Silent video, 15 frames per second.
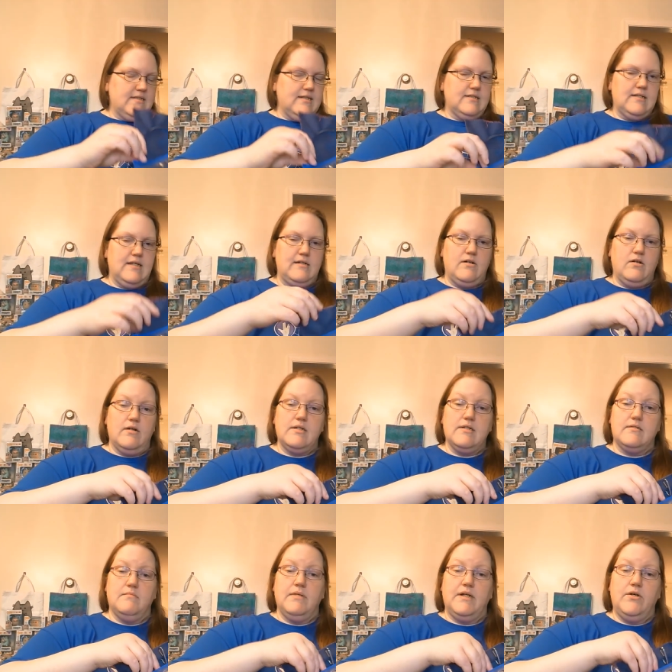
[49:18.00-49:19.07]
send it on to
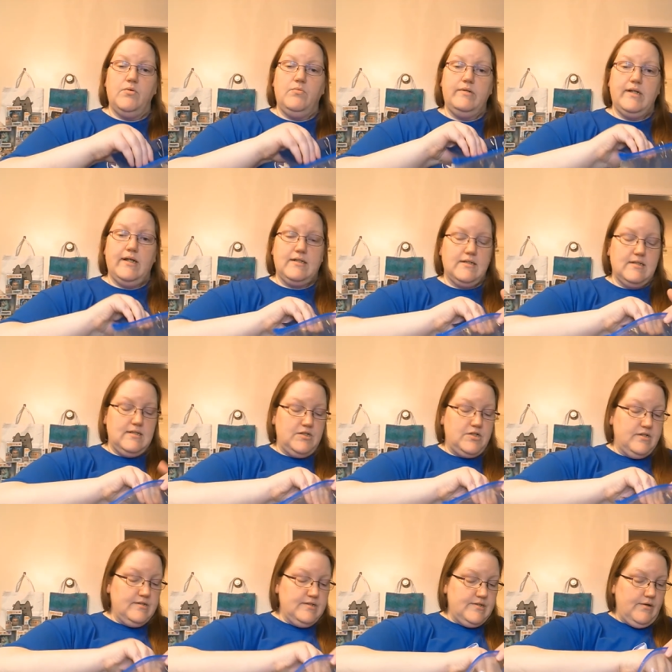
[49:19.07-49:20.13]
somebody who would like to stitch
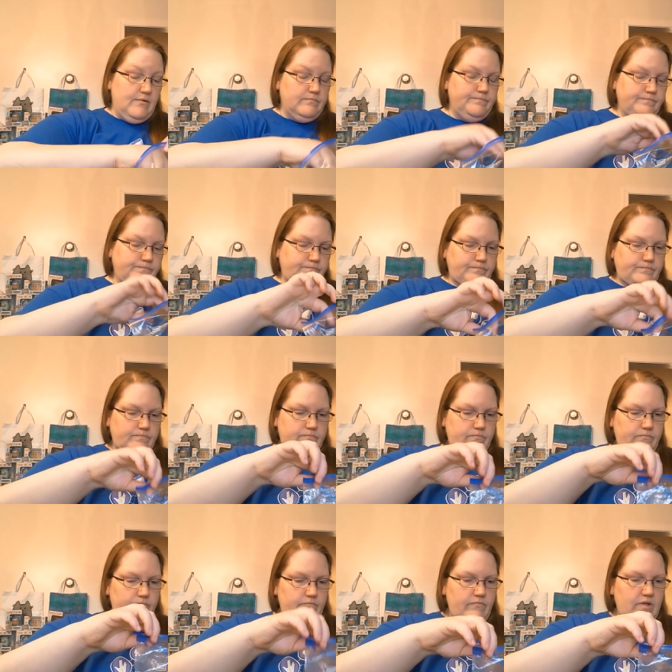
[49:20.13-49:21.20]
it so
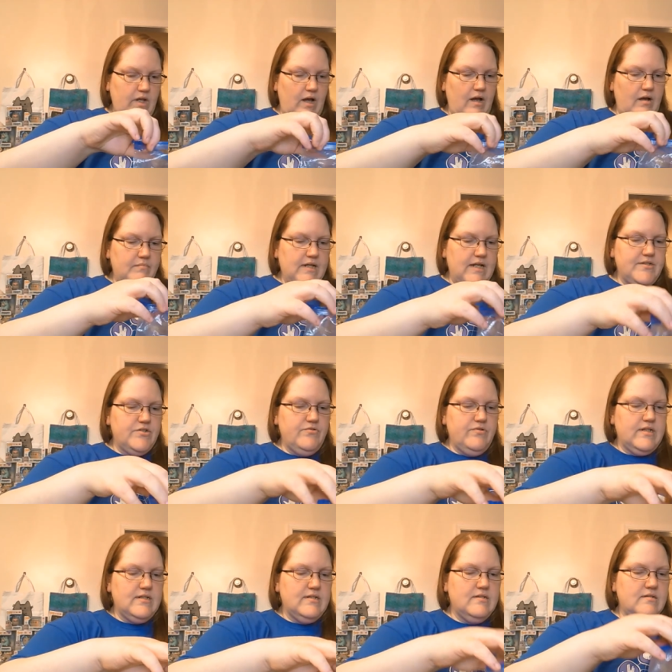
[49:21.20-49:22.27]
um, let's do
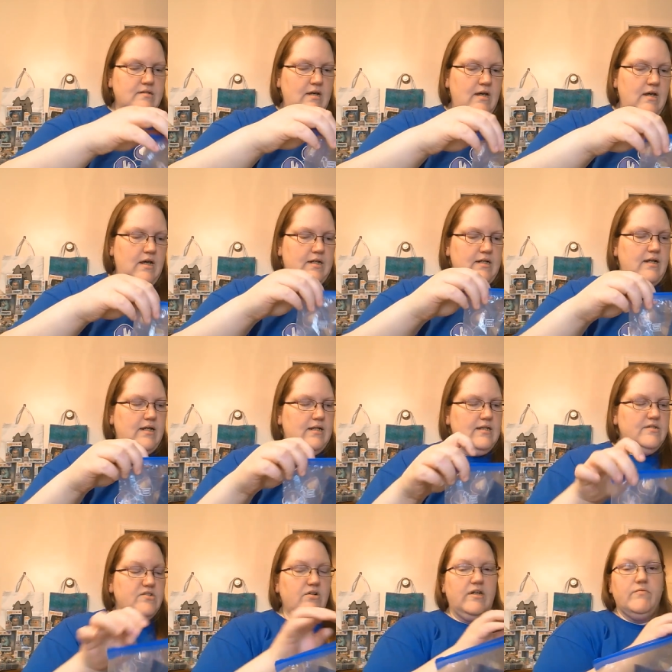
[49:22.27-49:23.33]
this none of
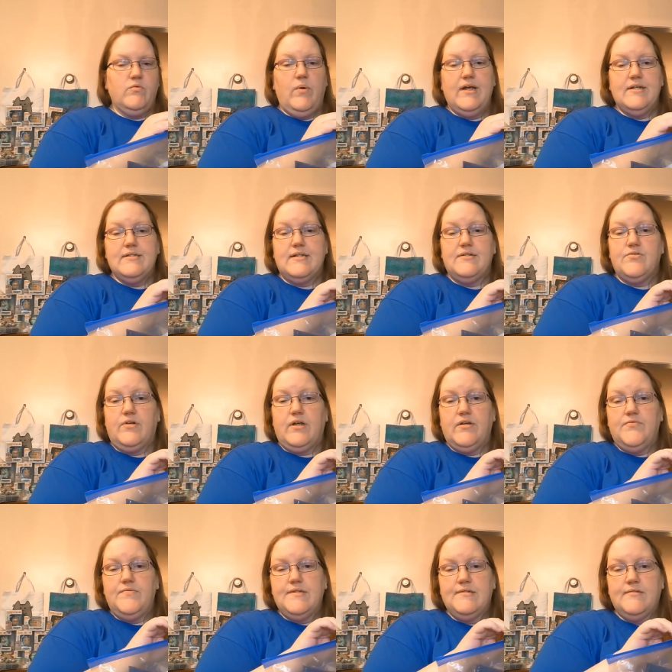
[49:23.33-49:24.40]
these are giveaways these are
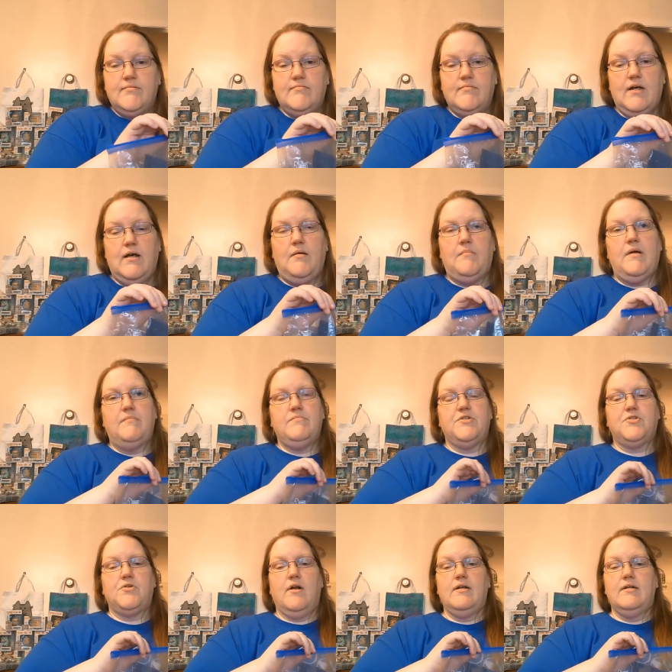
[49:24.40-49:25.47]
gifts um, I'm just
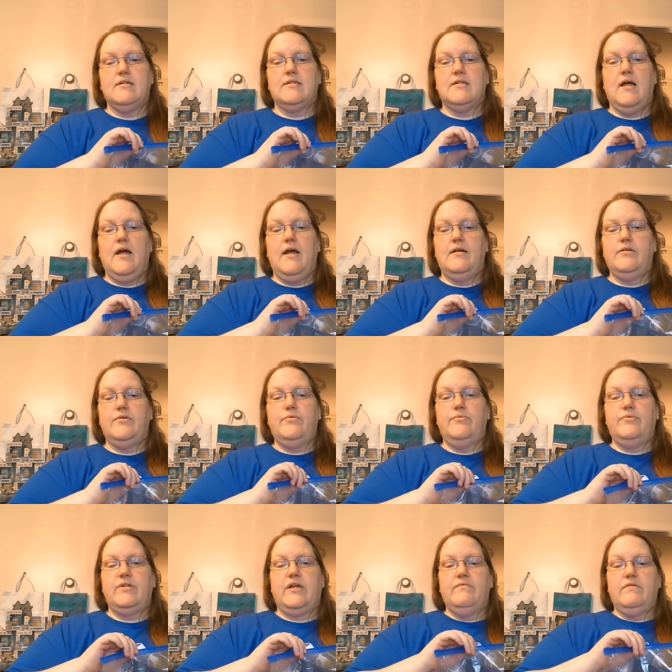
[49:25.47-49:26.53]
trying to decide who
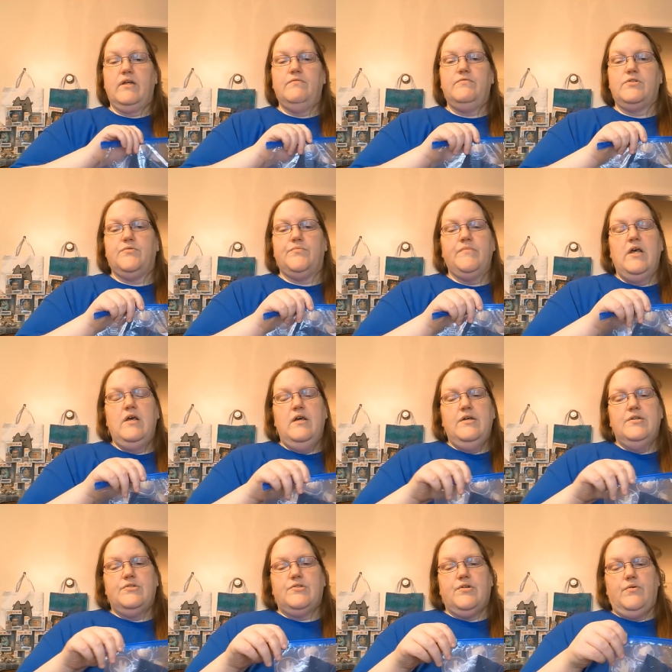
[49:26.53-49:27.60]
to give the gift to
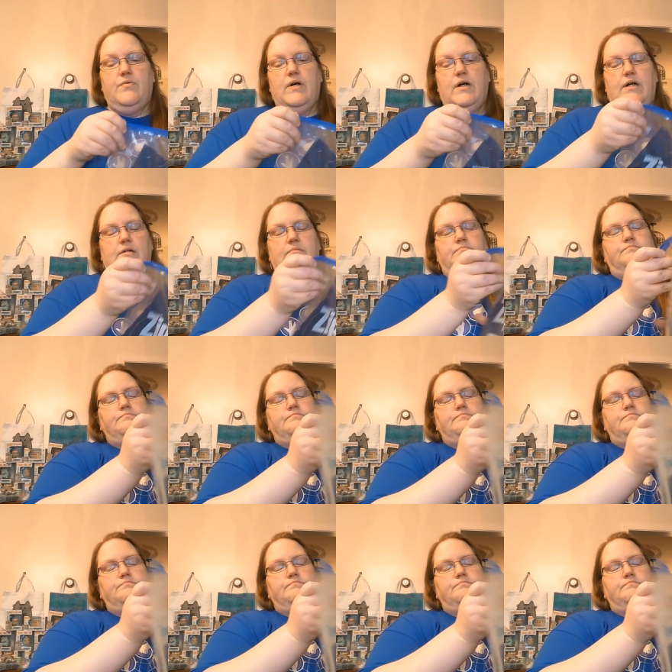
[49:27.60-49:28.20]
so um,